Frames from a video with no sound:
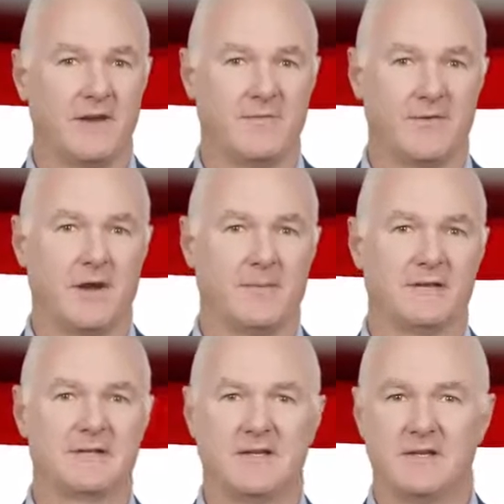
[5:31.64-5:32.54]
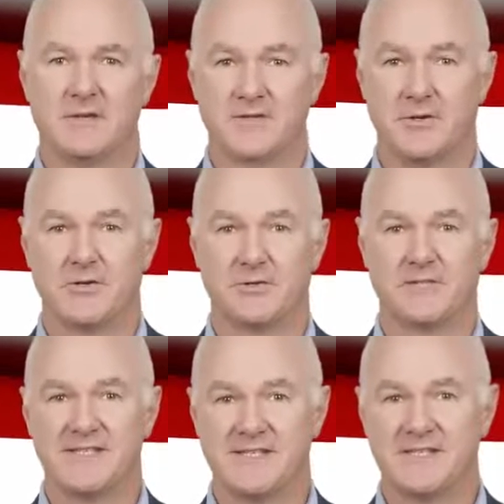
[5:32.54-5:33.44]
environment. Social
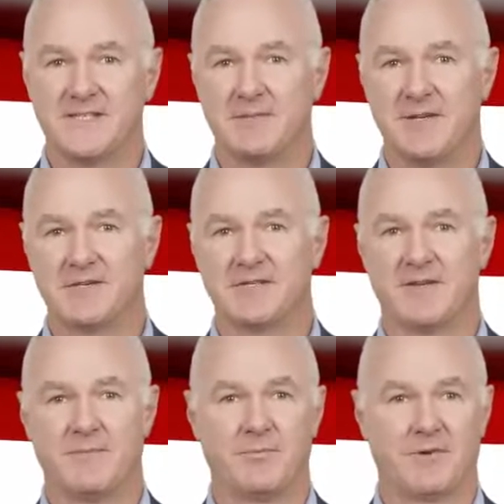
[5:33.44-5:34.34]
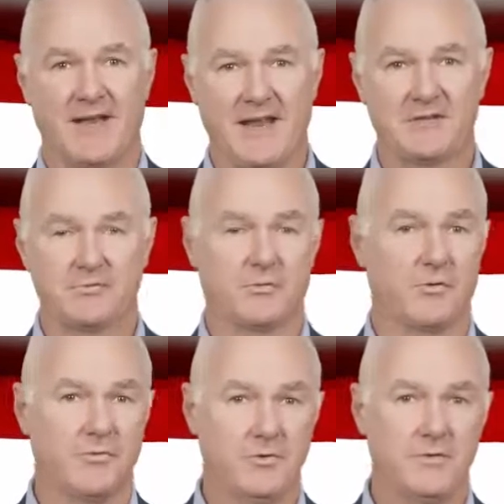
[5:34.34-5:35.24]
distancing measures have been relaxed or
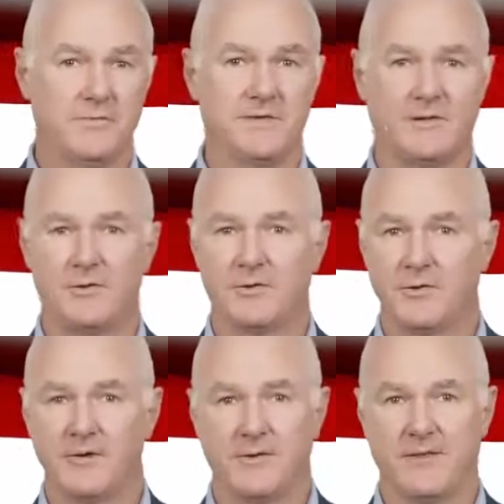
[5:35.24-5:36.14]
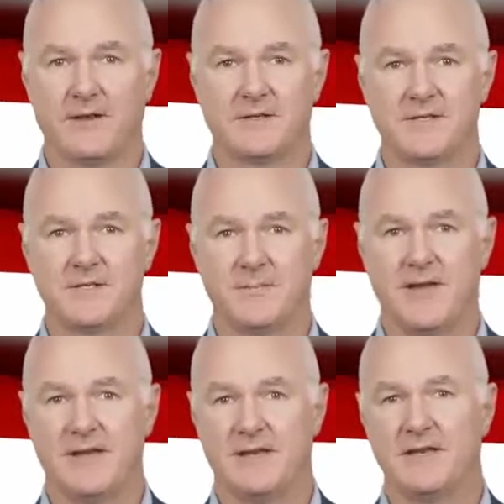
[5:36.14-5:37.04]
removed a lot earlier than
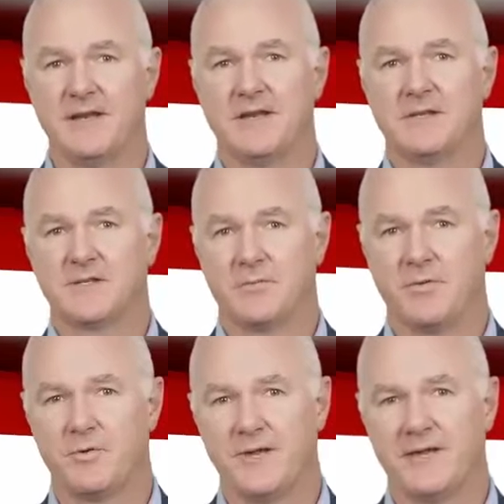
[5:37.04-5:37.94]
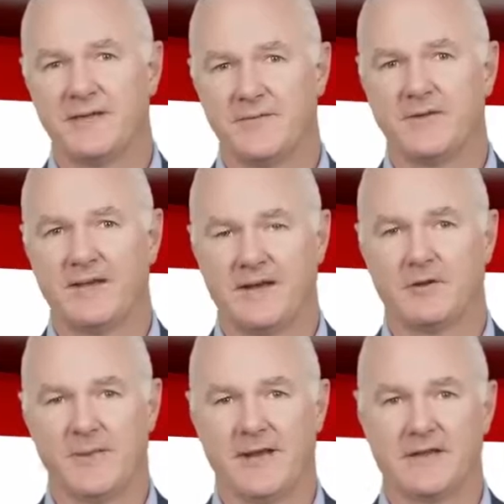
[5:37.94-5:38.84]
anticipated, supporting a lift in
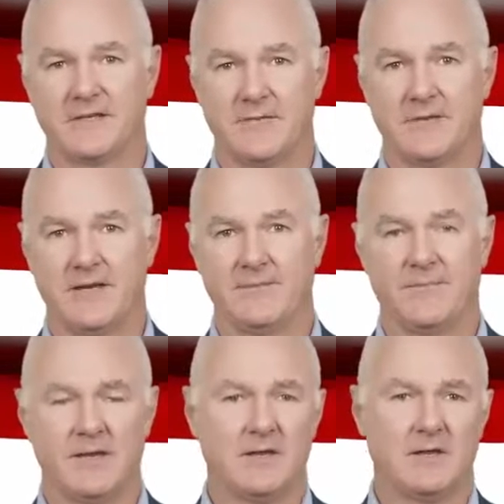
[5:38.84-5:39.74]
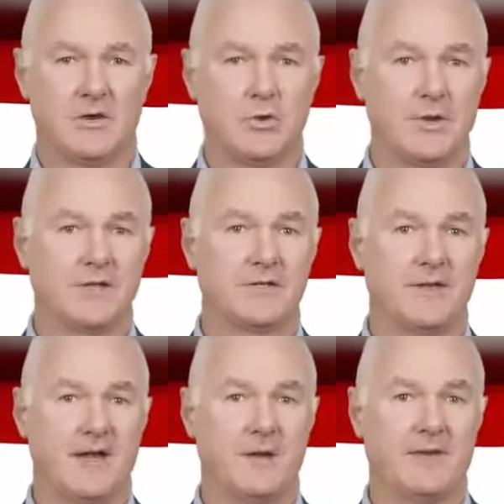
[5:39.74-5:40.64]
economic activity. According to
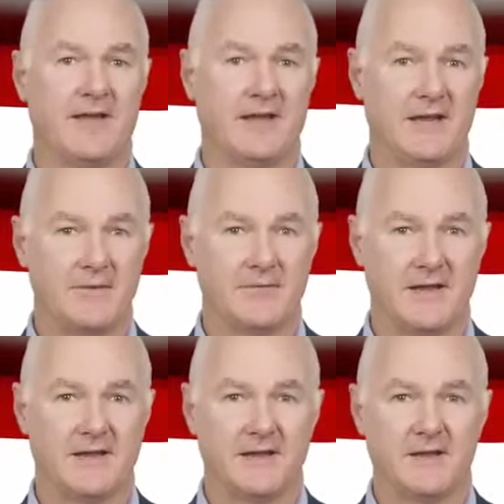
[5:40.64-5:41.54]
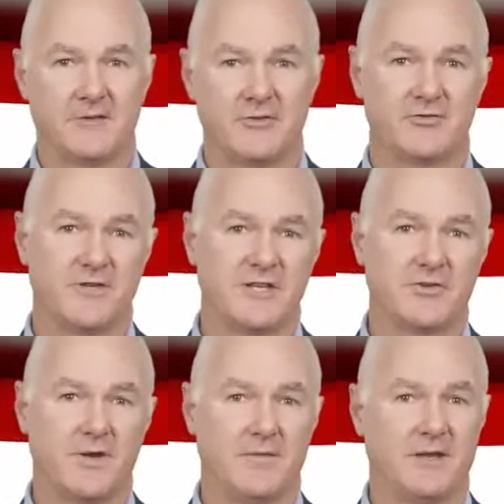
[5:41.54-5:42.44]
the RBA governor, the
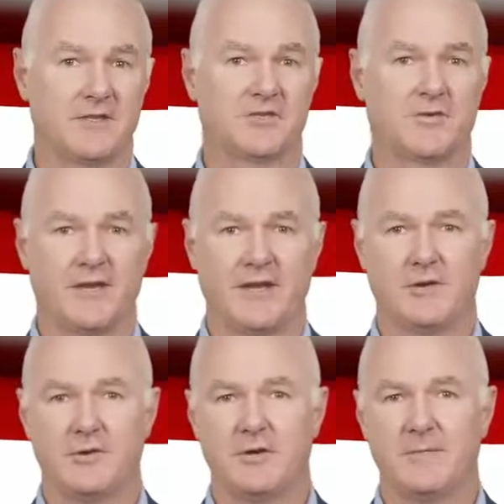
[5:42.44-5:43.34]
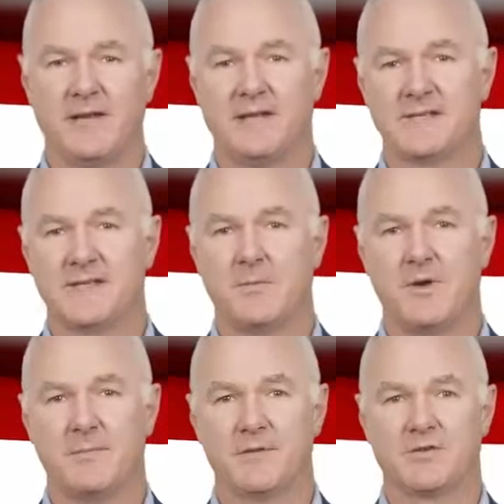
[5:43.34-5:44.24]
trajectory of the Australian economy is
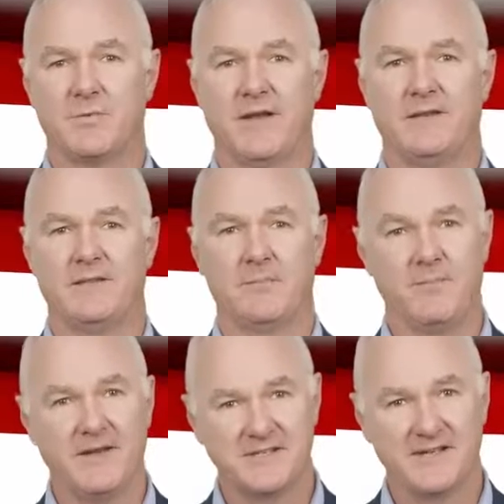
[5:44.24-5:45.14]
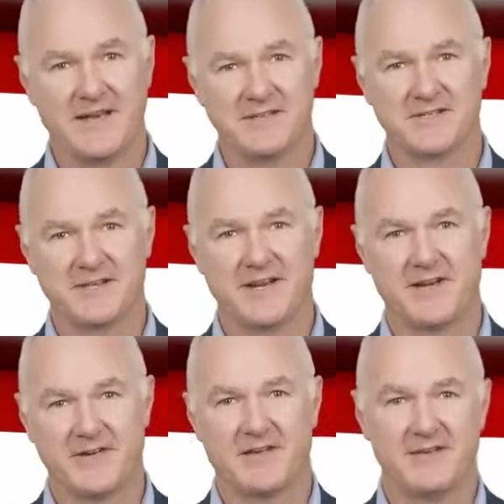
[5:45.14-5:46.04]
somewhere between the best case
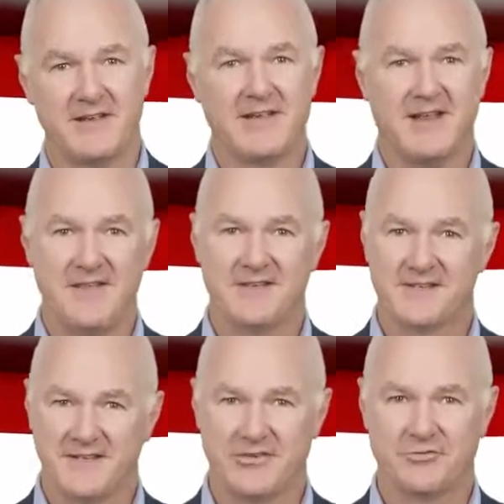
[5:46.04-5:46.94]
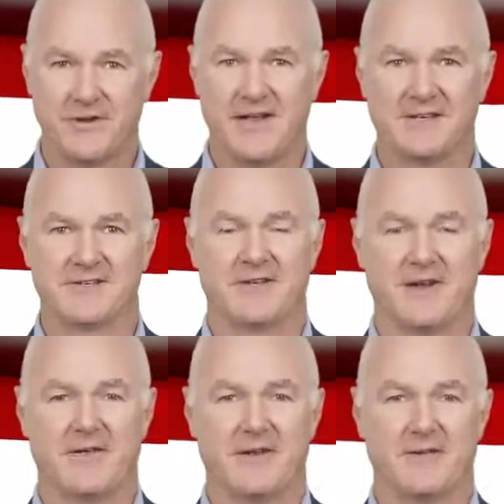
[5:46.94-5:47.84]
scenario and the central case
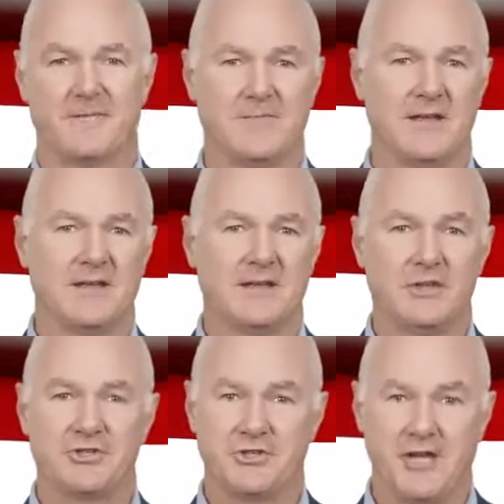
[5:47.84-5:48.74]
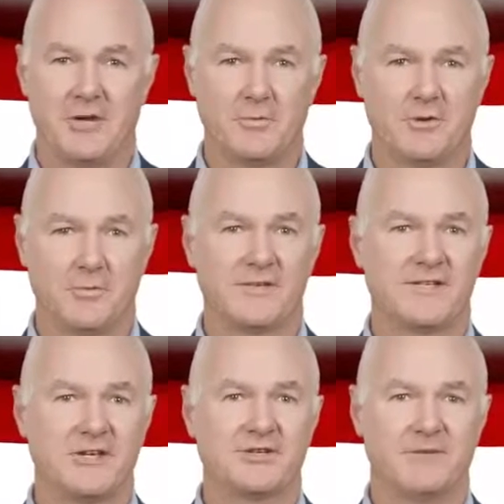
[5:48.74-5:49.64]
scenario. A shallower
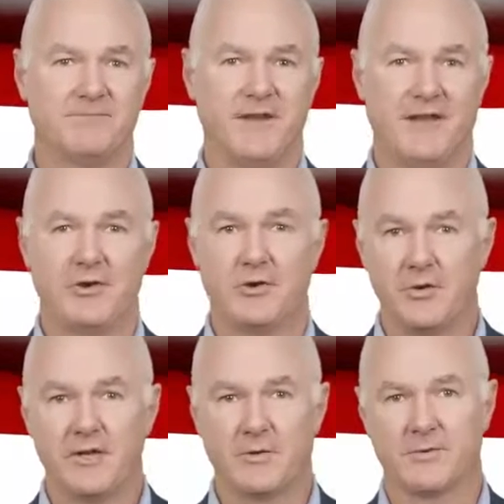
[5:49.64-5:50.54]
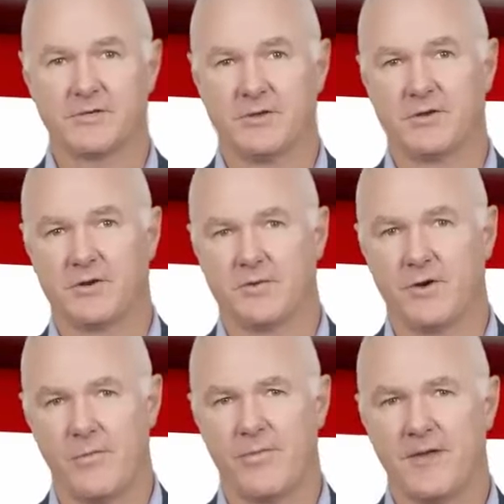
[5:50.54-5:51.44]
recession and earlier return to
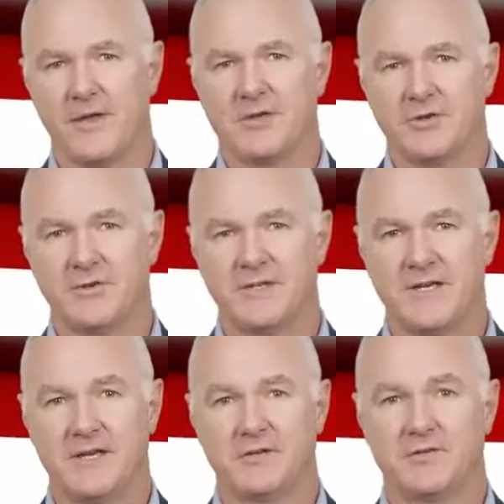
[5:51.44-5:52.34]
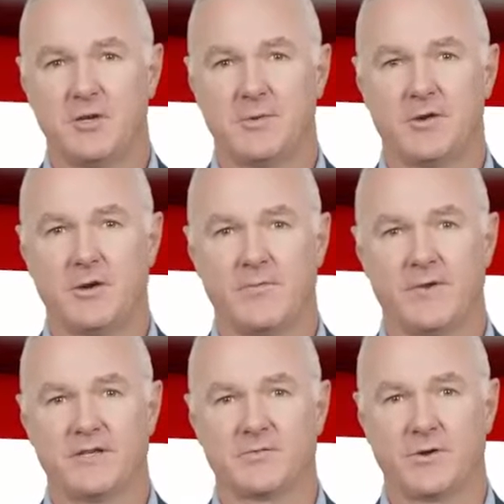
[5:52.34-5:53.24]
growth should see consumer
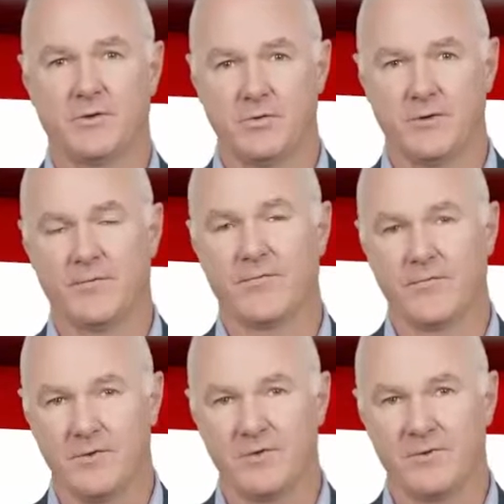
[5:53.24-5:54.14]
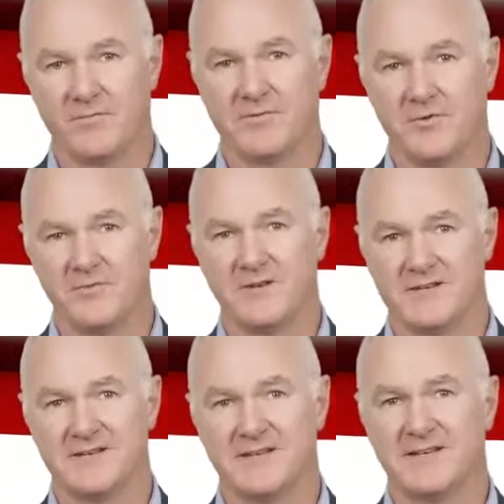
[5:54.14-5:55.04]
confidence record a further improvement.